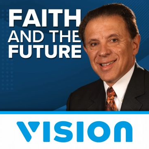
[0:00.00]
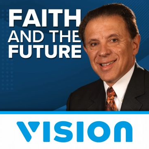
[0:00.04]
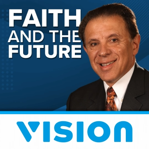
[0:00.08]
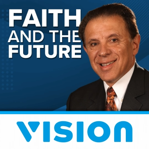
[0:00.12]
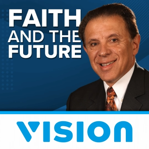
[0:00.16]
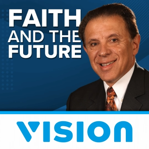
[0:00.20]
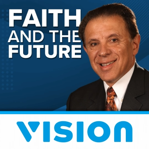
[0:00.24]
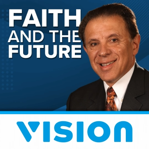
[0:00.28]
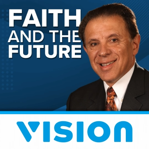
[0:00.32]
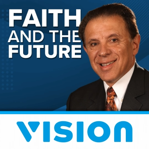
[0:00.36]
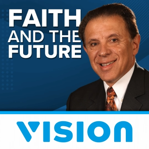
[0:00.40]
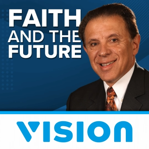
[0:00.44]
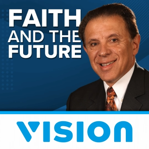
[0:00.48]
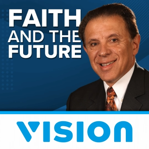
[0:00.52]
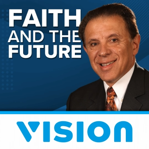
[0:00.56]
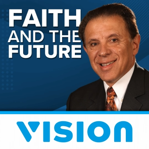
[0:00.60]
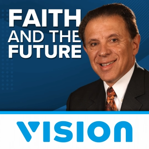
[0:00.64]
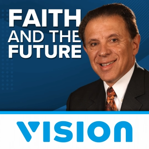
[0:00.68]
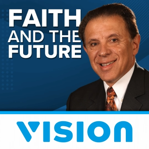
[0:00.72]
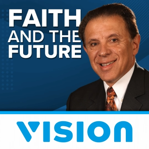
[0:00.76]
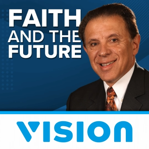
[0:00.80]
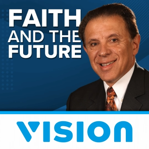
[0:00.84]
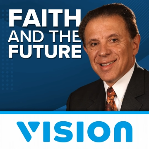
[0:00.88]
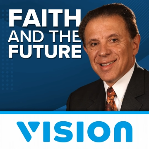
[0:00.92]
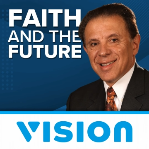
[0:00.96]

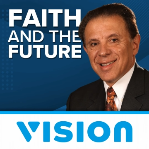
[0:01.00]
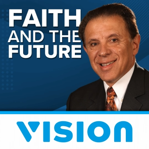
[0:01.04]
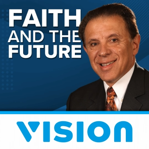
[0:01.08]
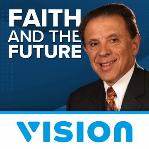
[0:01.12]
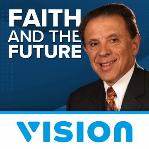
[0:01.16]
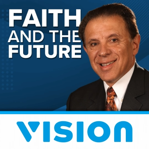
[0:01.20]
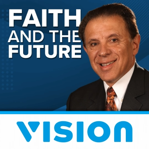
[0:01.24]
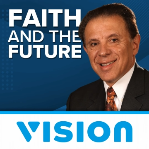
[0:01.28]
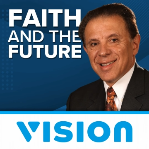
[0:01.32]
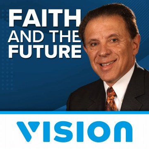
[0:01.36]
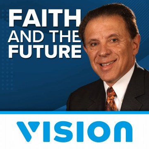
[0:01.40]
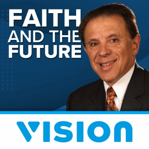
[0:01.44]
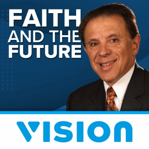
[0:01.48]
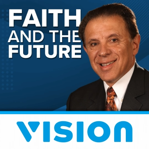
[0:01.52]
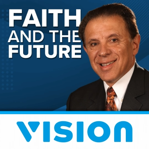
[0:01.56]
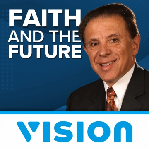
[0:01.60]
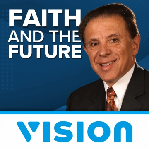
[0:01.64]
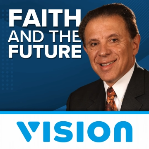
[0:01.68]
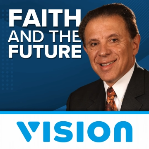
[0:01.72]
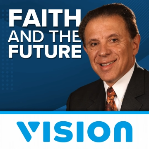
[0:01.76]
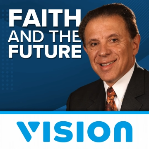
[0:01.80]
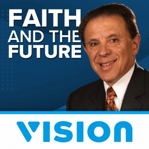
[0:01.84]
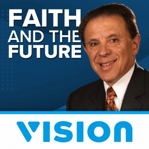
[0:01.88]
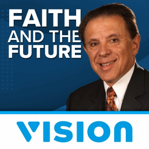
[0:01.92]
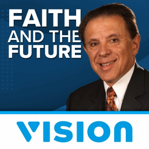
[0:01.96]

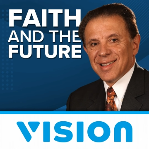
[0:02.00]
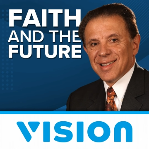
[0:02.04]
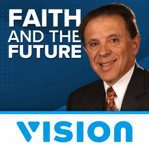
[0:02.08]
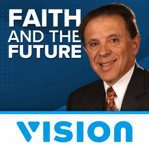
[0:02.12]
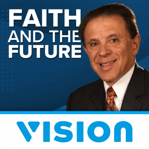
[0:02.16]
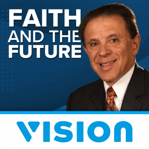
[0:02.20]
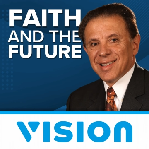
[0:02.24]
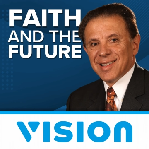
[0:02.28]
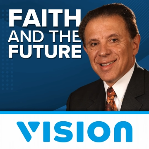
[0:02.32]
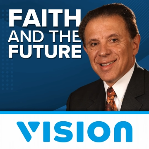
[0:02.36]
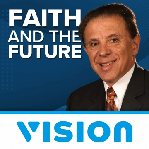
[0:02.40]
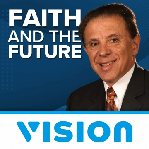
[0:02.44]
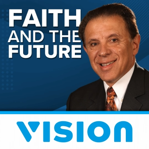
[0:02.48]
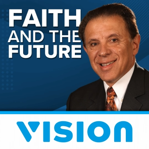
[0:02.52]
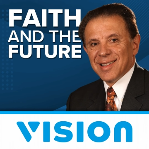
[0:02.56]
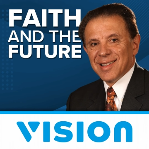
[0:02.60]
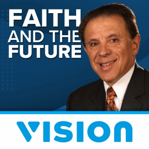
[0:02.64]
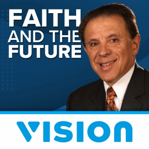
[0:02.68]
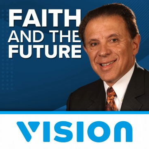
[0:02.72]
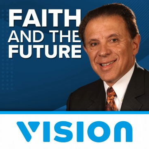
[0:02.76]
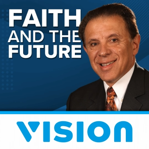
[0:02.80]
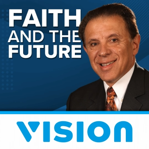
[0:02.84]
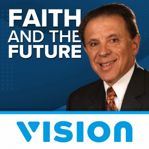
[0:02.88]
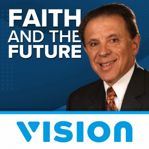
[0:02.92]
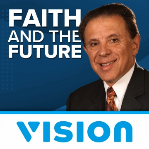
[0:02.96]

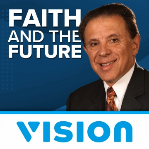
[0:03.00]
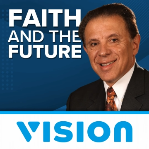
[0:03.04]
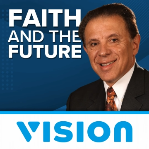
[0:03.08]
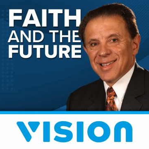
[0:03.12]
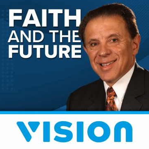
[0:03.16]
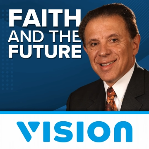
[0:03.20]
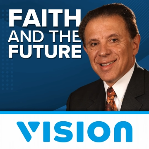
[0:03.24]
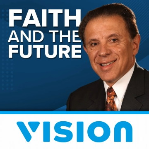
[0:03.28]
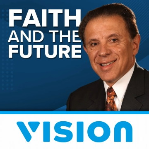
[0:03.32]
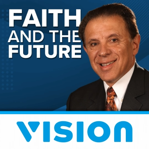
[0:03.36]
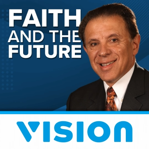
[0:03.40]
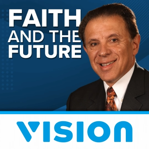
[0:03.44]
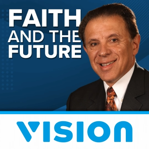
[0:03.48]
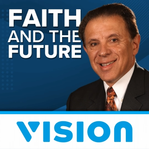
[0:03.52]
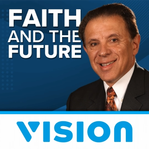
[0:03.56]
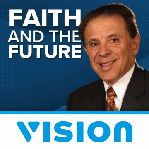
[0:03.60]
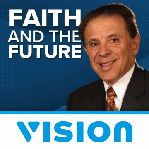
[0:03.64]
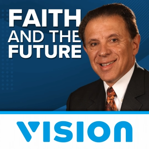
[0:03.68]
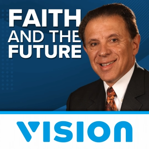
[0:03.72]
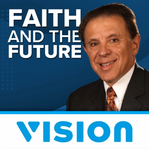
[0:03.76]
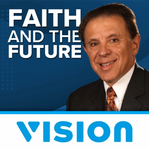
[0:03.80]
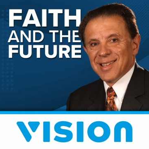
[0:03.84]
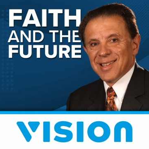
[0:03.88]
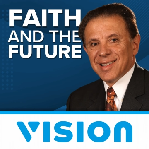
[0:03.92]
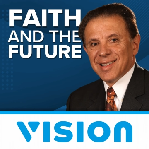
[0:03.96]

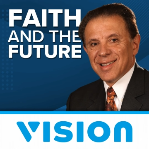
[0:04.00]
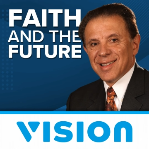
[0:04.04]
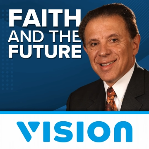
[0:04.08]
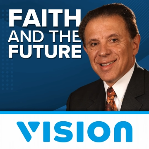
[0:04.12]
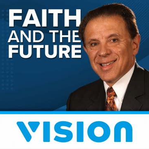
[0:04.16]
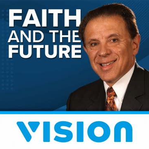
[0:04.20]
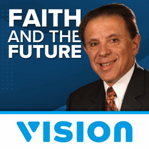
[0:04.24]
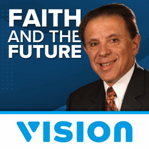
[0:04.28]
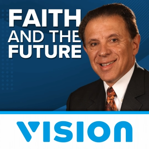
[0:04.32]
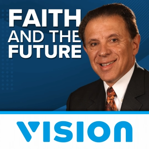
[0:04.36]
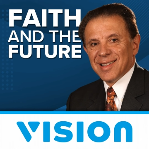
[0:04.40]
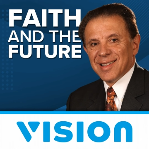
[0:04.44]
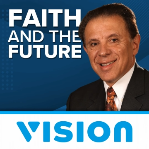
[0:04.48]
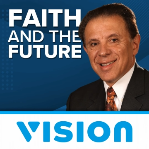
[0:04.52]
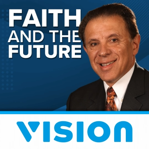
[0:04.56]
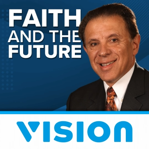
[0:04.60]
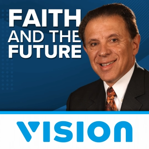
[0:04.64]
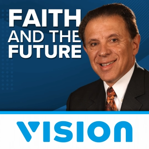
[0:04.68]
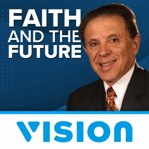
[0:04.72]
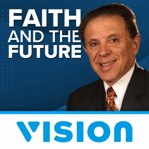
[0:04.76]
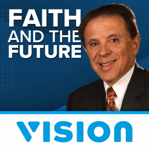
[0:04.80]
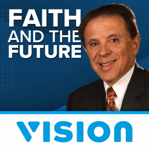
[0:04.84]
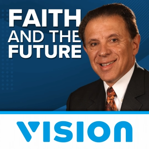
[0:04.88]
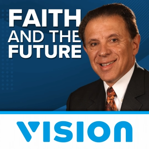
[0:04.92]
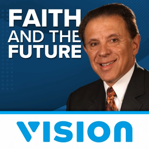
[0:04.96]

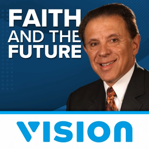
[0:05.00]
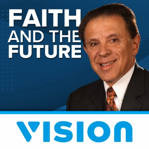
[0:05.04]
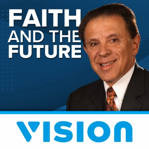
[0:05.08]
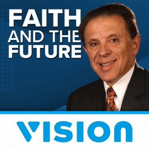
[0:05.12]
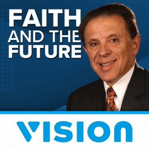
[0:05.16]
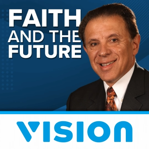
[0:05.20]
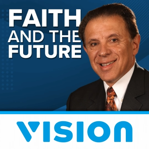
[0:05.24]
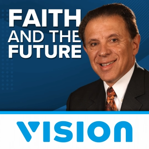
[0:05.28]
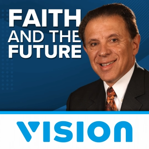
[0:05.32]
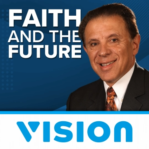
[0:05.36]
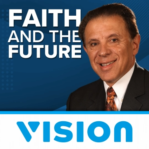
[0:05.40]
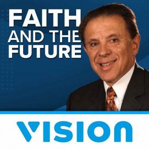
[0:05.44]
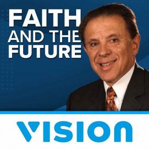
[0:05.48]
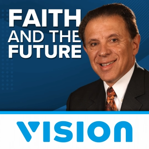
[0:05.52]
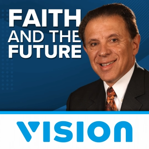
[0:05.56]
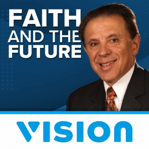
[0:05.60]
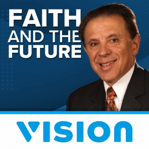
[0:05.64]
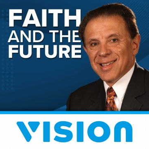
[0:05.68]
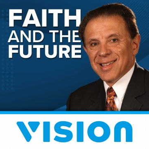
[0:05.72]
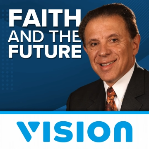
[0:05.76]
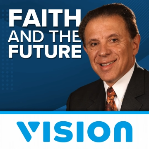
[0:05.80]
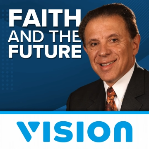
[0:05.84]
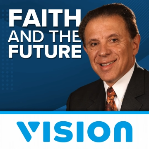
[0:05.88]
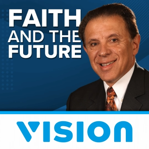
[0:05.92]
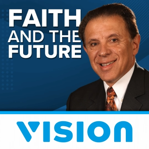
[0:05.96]
(no lip movement)